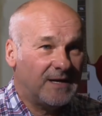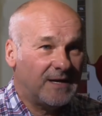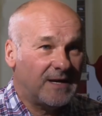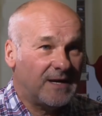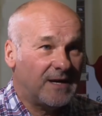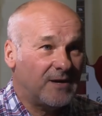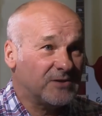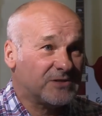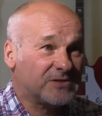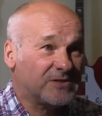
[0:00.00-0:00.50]

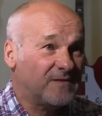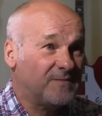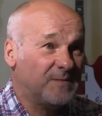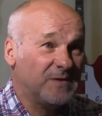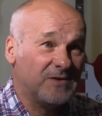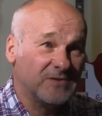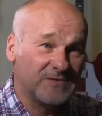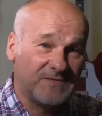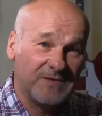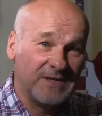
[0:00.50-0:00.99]
our stuff,
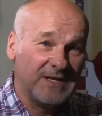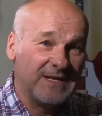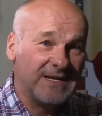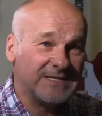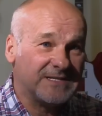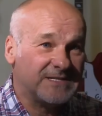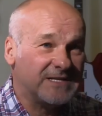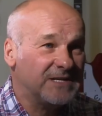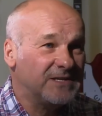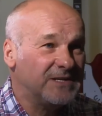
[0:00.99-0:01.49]
because for the
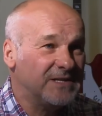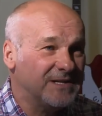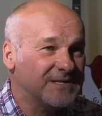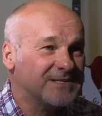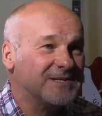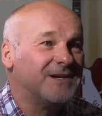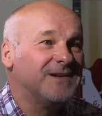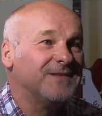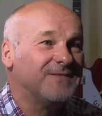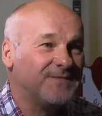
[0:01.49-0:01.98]
last ten
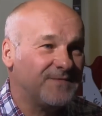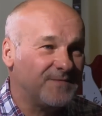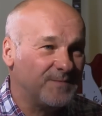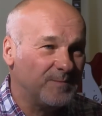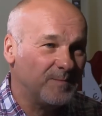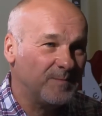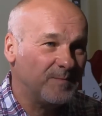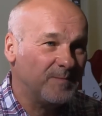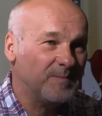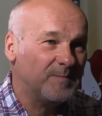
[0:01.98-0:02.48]
years, I
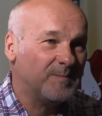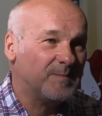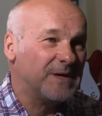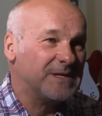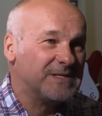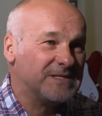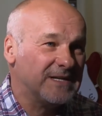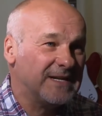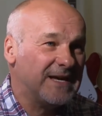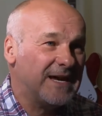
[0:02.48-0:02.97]

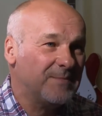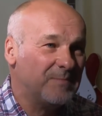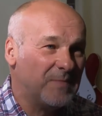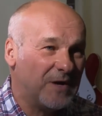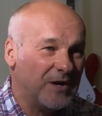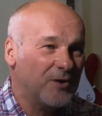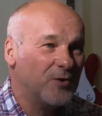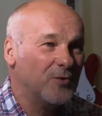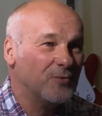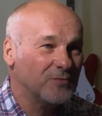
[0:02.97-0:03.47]
basically had
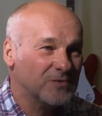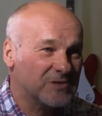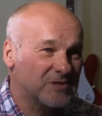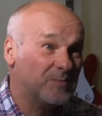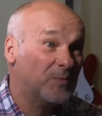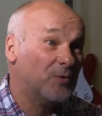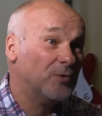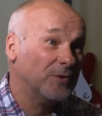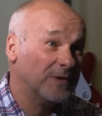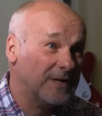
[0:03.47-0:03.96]
my own
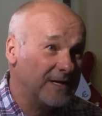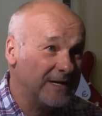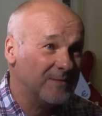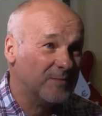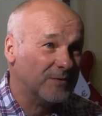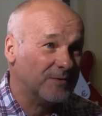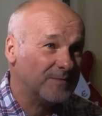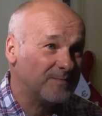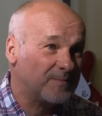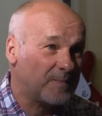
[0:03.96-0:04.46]
small
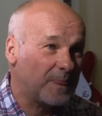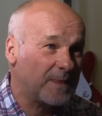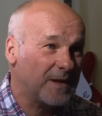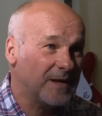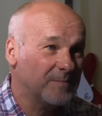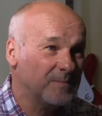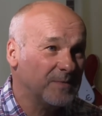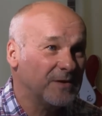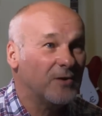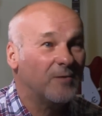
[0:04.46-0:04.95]
label. That's
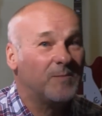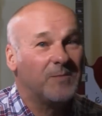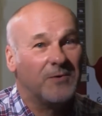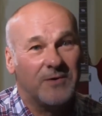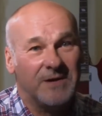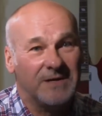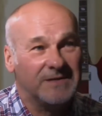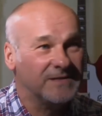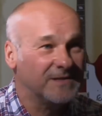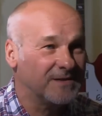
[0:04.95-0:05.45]
and right. been
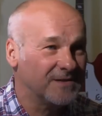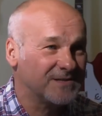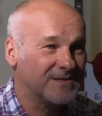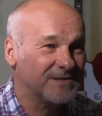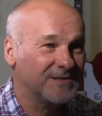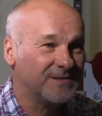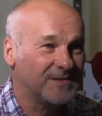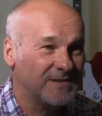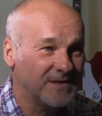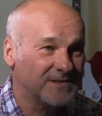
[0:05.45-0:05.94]
operating as
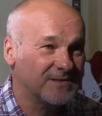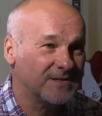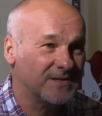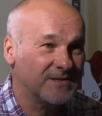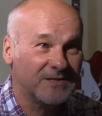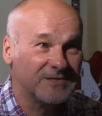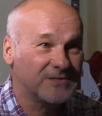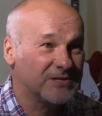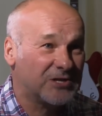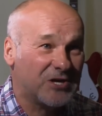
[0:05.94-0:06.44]
a, as a
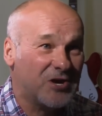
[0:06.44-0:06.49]
as a